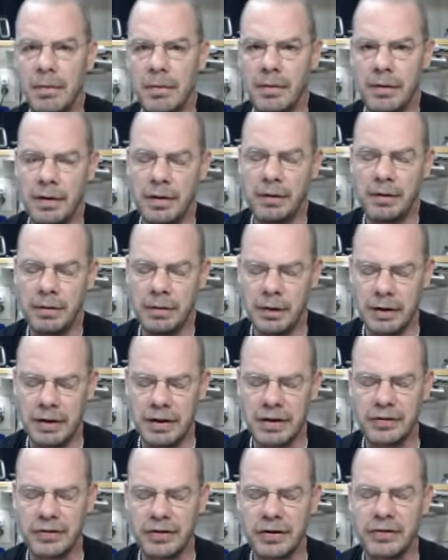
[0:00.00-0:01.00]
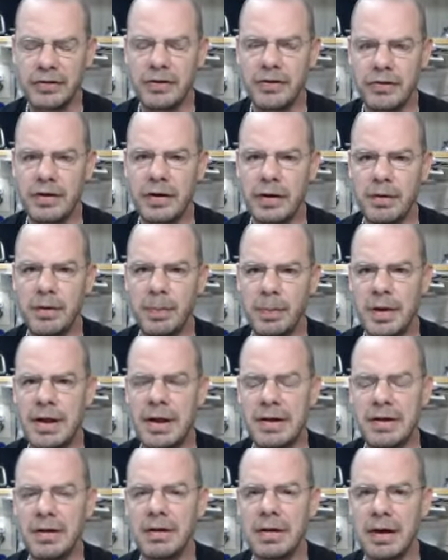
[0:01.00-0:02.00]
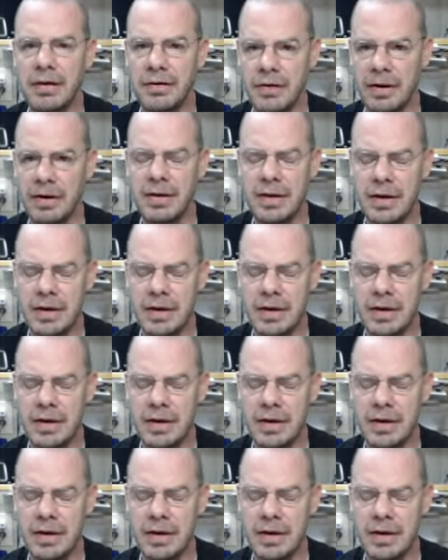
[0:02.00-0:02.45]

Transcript: the the consistency of the paint that's in